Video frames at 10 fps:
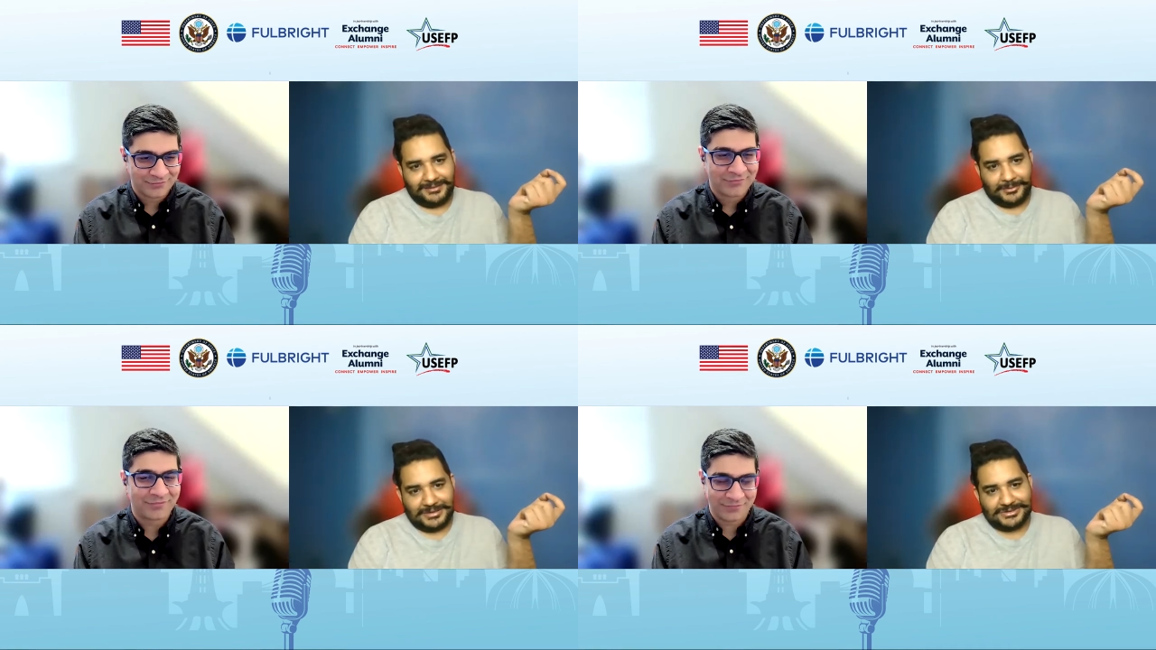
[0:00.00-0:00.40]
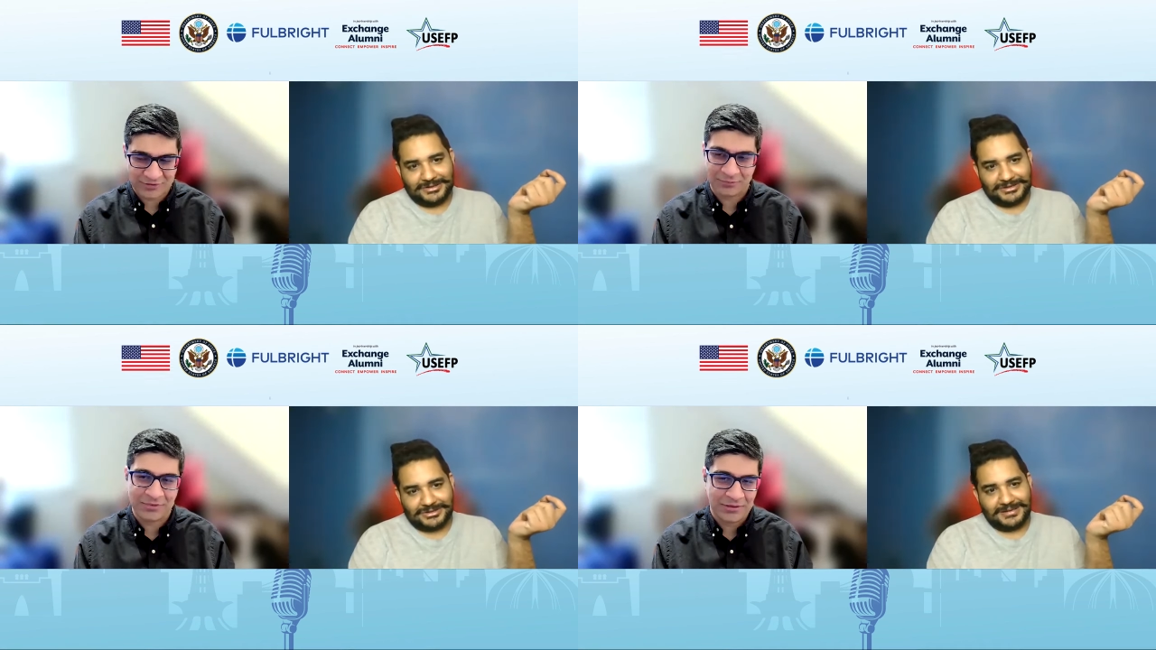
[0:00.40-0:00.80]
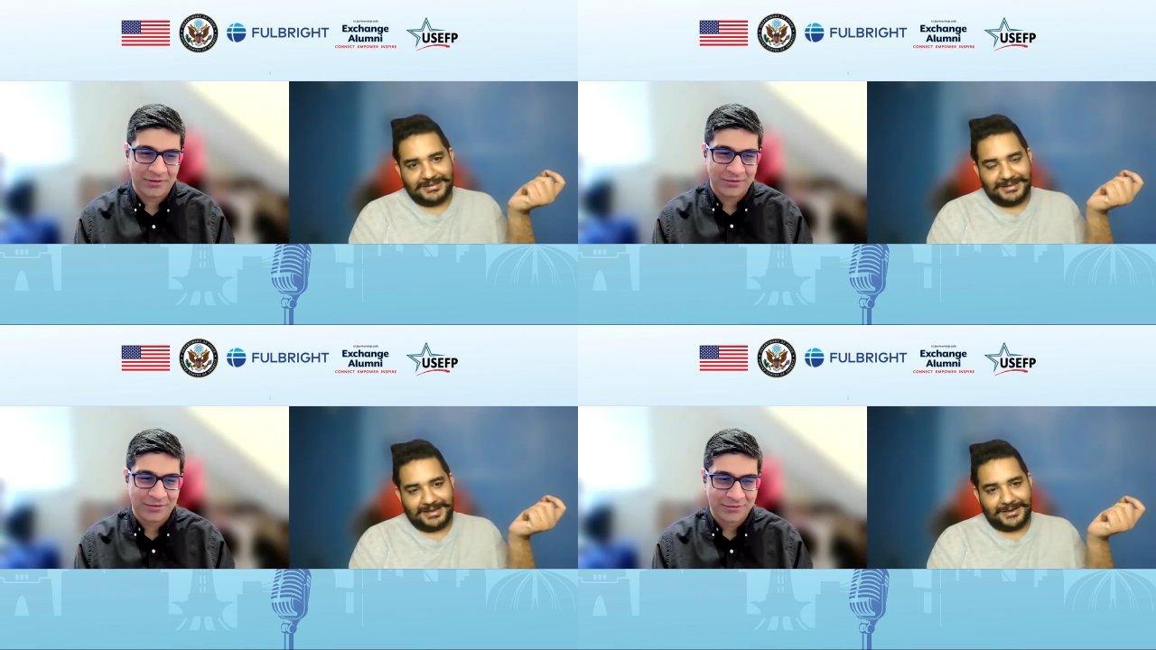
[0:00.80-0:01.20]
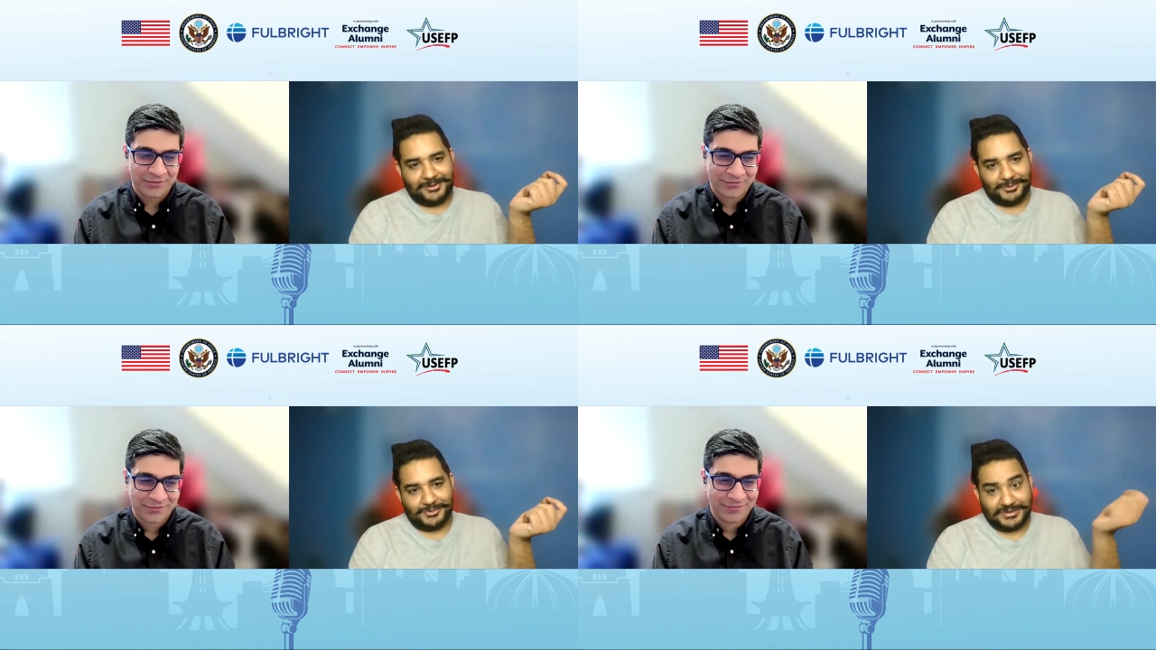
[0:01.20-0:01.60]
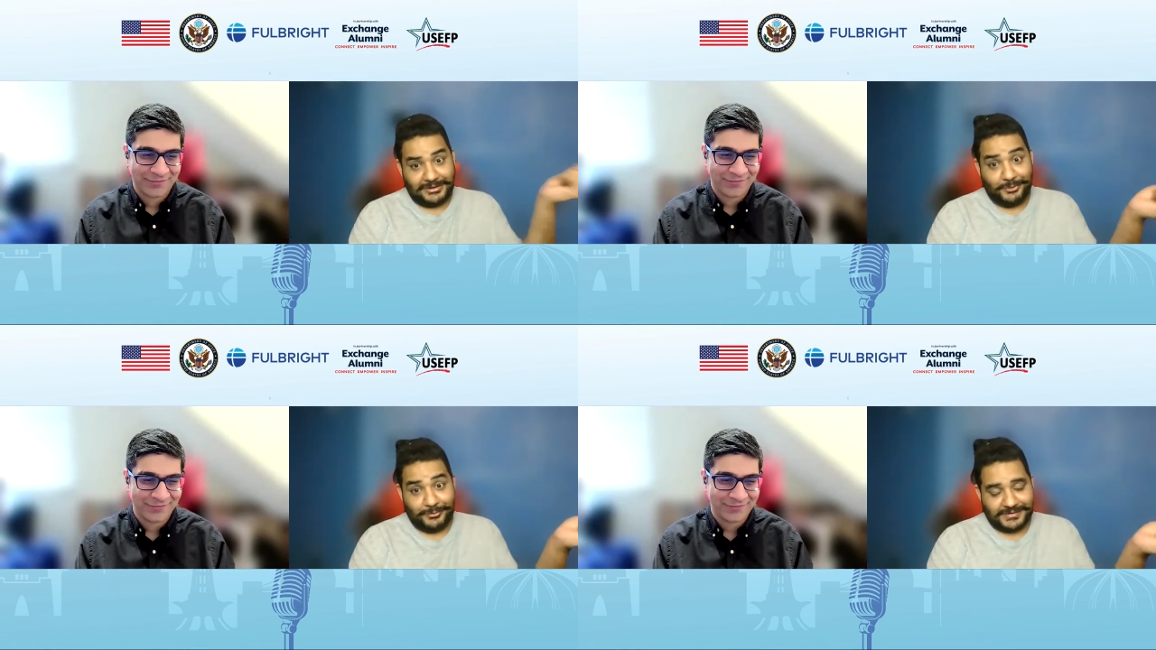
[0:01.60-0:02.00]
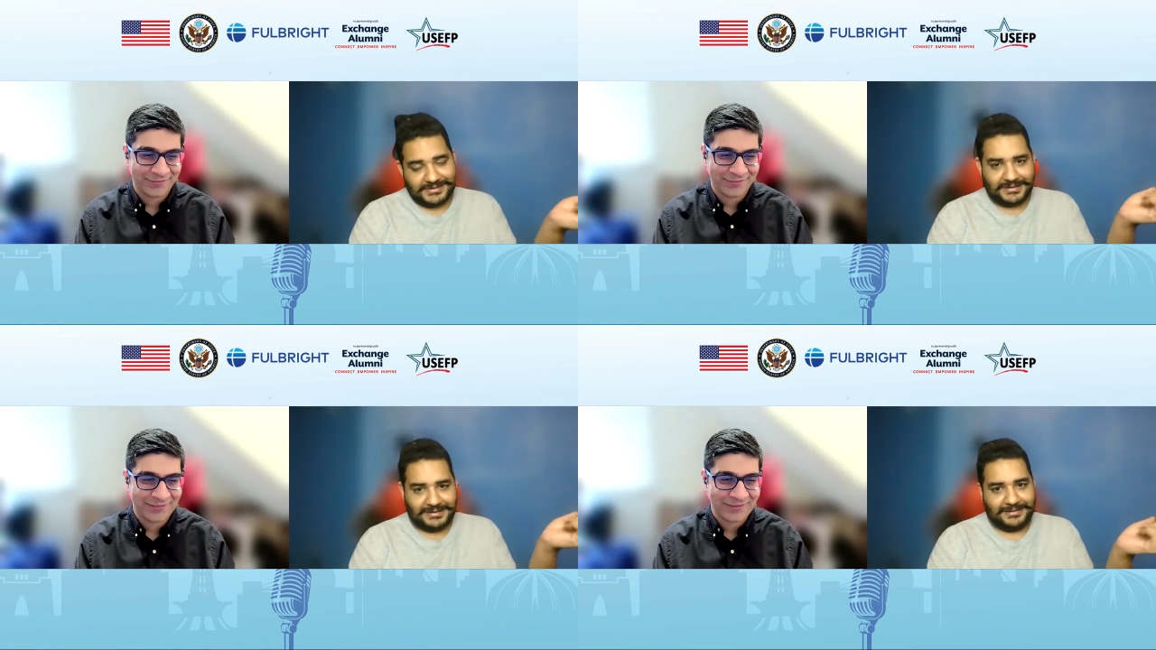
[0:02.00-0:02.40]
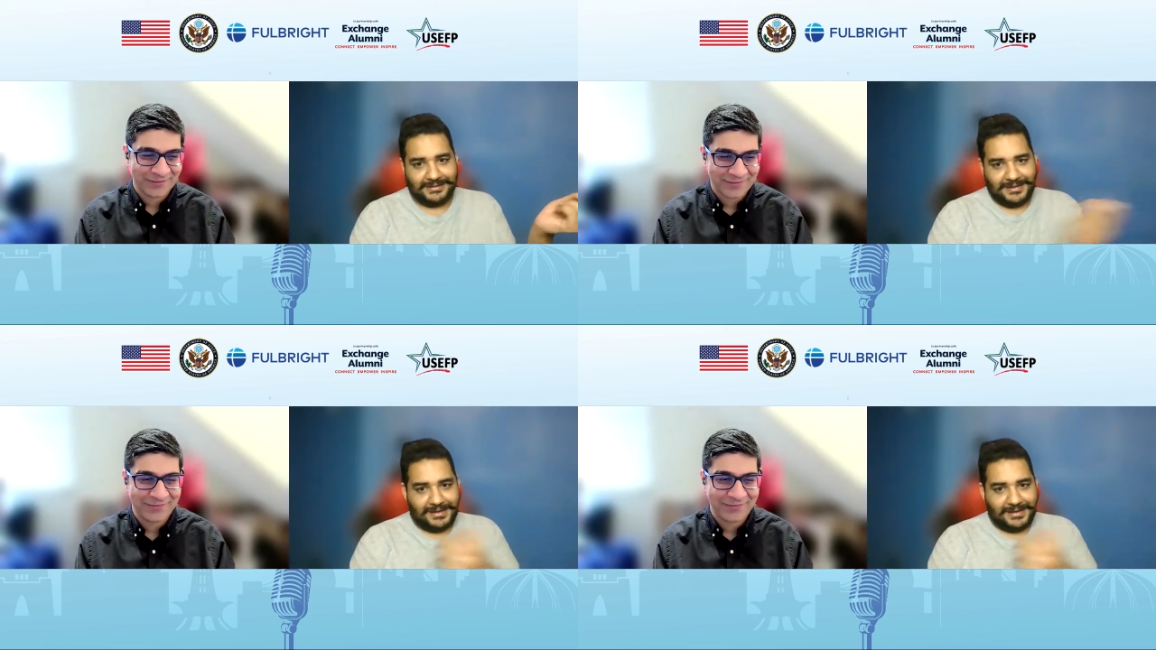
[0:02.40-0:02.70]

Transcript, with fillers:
Speaker 1: which initially yeah. they had to still do physically